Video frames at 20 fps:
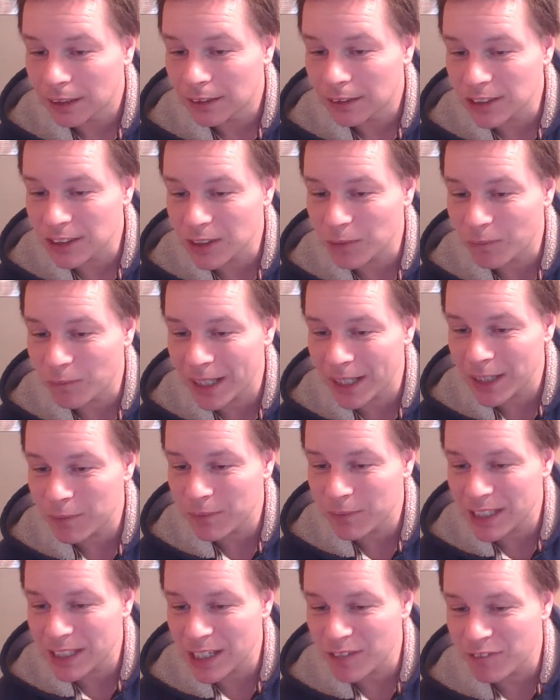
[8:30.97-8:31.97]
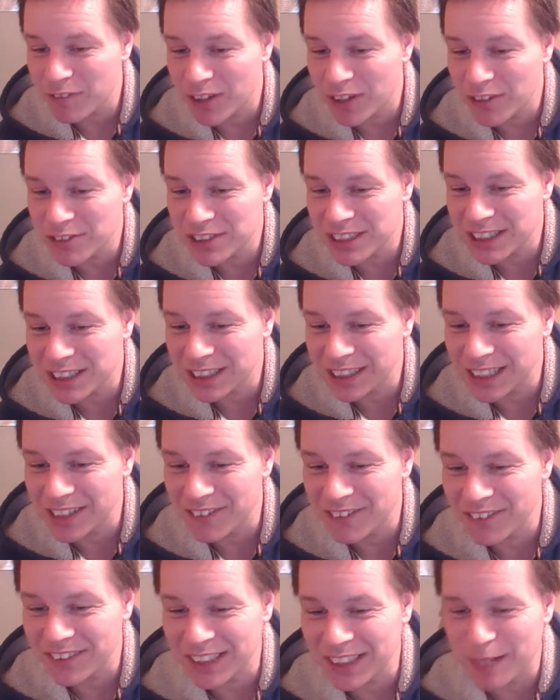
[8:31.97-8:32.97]
Done away with earphones,
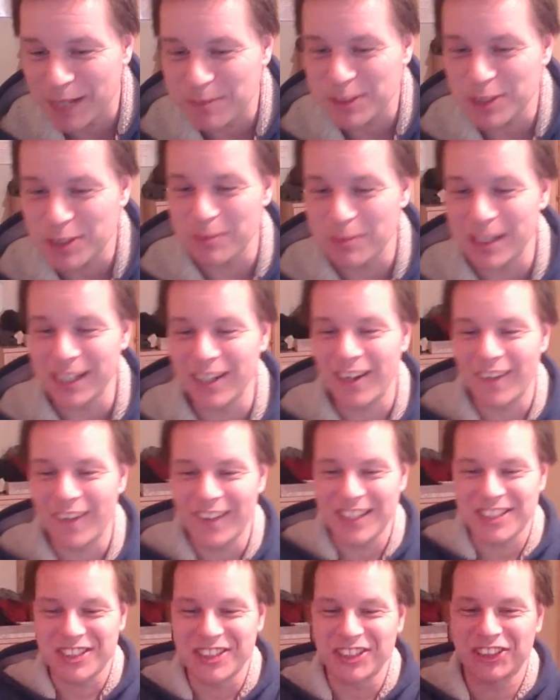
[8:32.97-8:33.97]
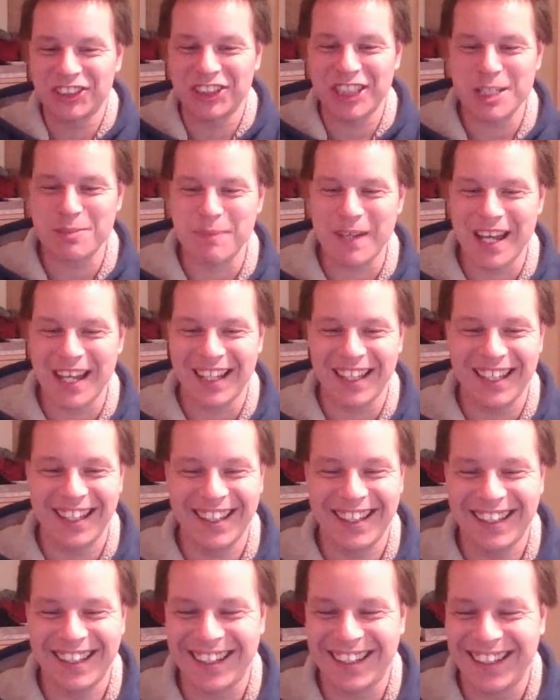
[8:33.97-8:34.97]
clear on the laptop, mate. Oh, that's good. Cheers,
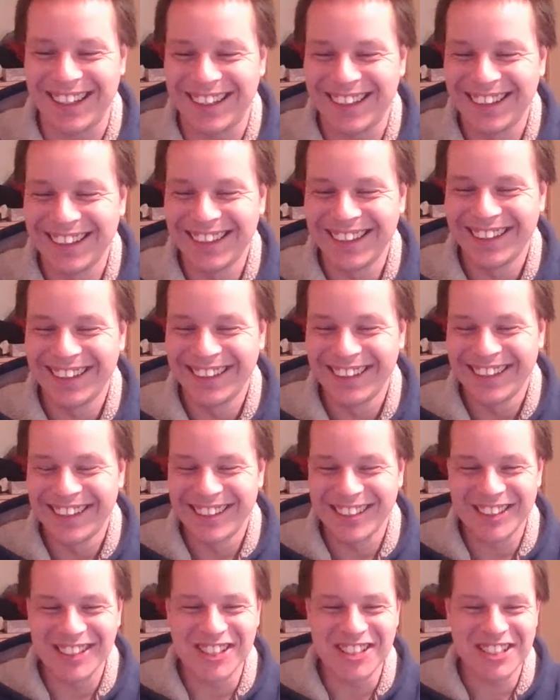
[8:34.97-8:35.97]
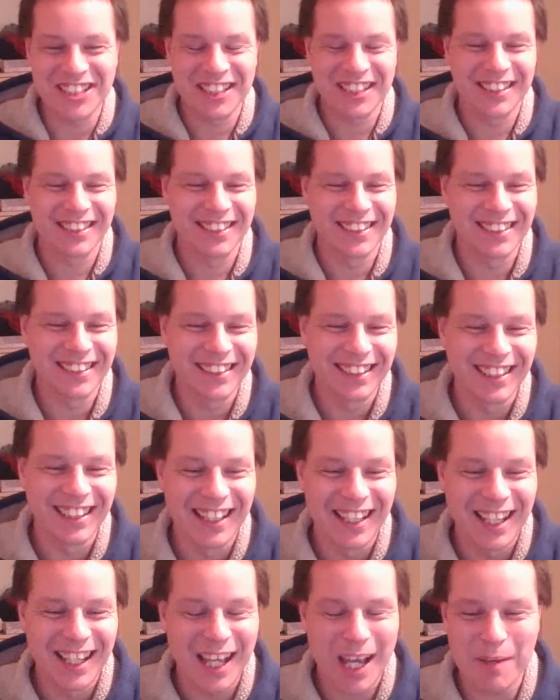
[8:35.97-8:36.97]
Matt. Good.
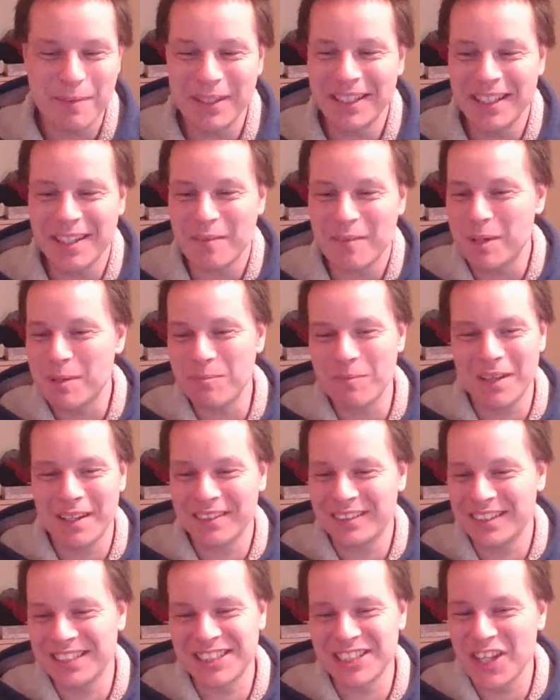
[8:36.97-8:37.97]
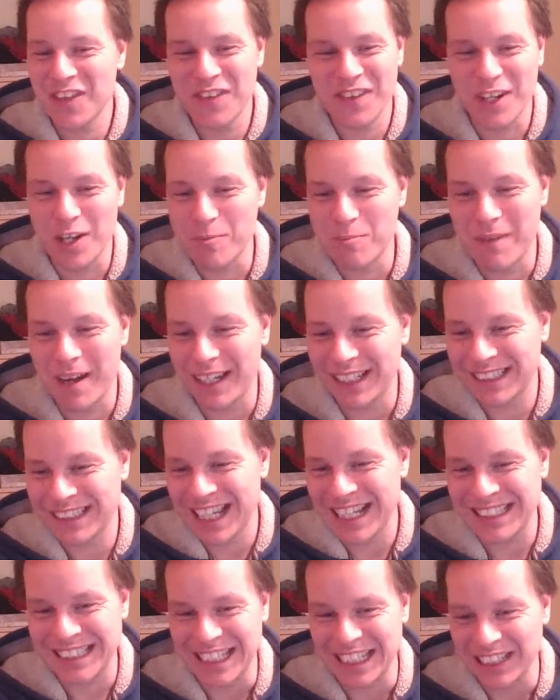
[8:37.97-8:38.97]
I mean, there's nothing on my
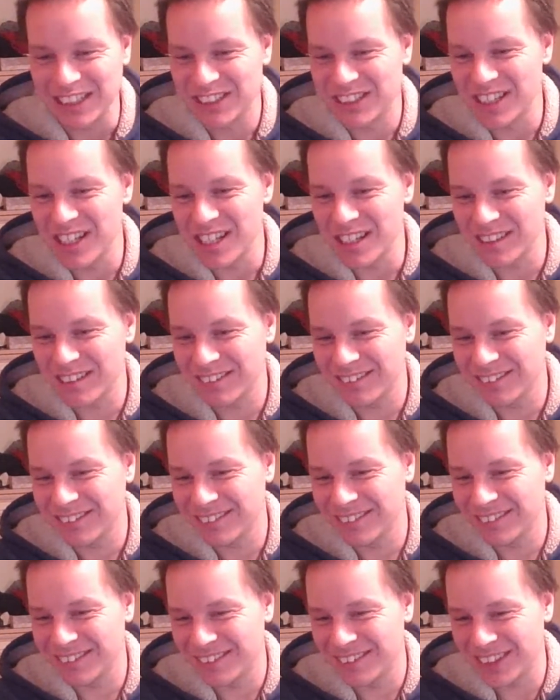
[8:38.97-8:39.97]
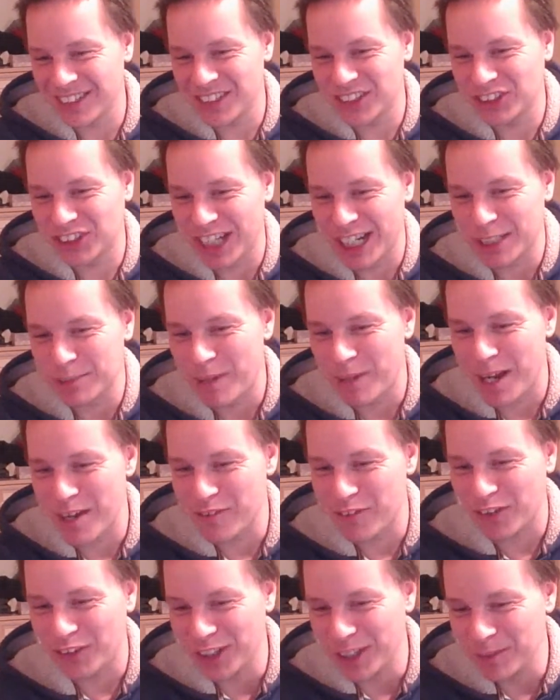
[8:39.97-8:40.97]
settings that could change my
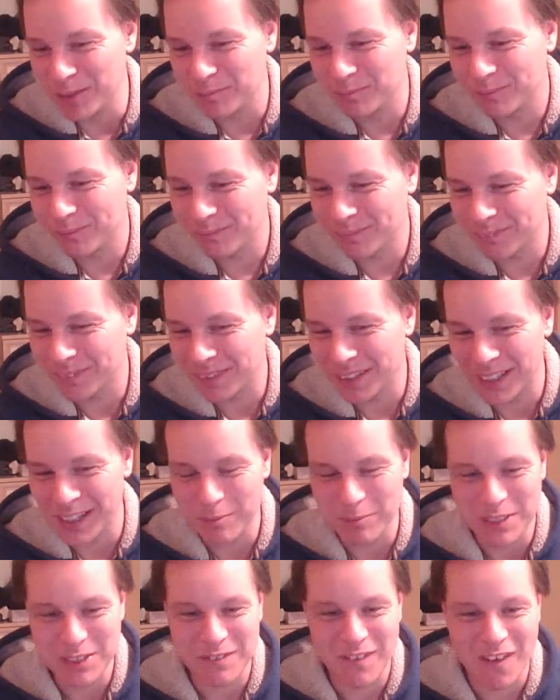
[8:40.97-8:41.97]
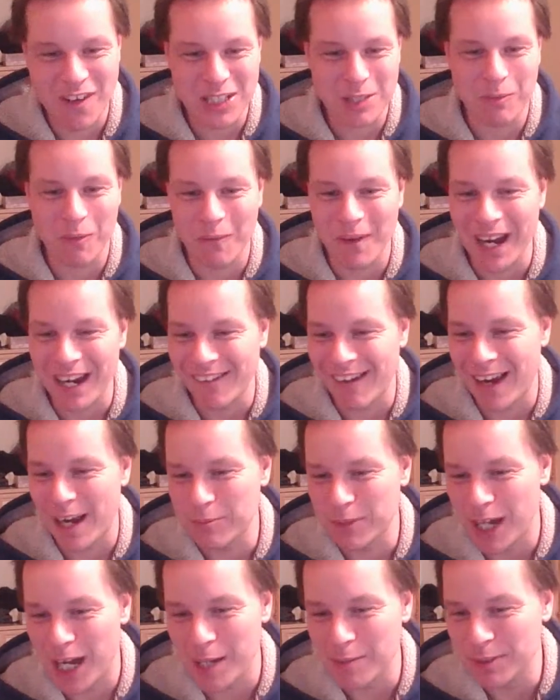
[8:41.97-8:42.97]
volume. As far as I'm aware,
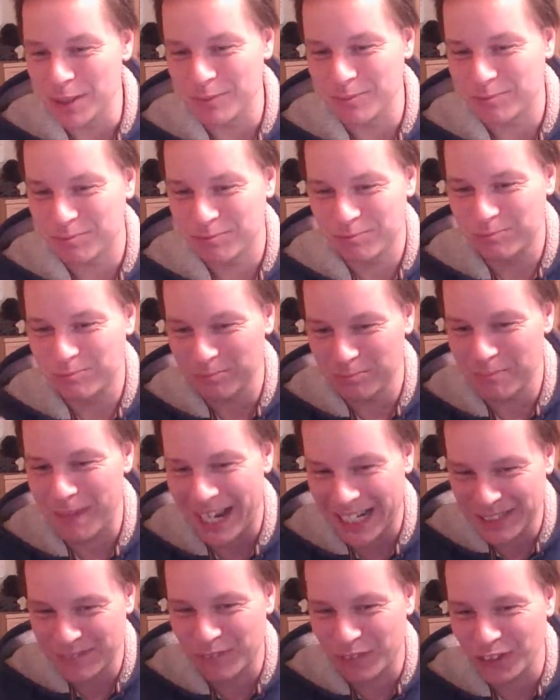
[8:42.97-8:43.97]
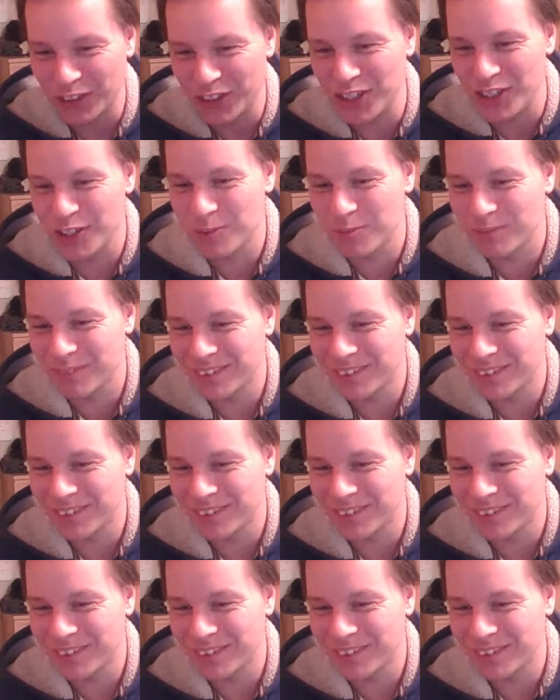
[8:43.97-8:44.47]
I'm at max volume.